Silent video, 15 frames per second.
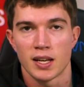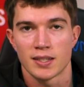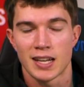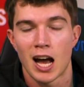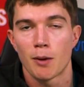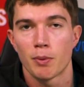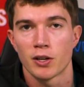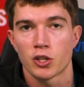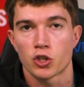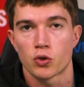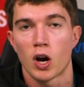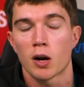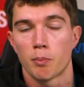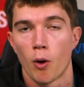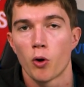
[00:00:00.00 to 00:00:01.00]
He has now been
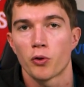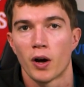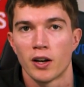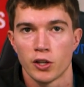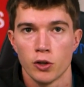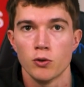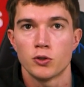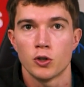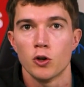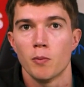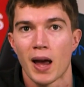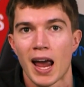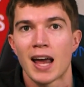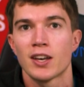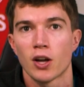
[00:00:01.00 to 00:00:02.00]
struck both on
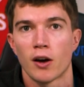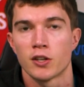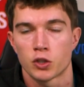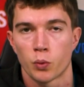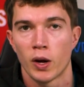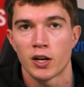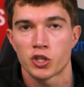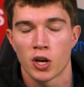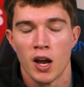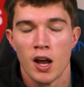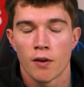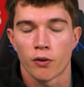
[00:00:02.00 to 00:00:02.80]
YouTube and on Twitch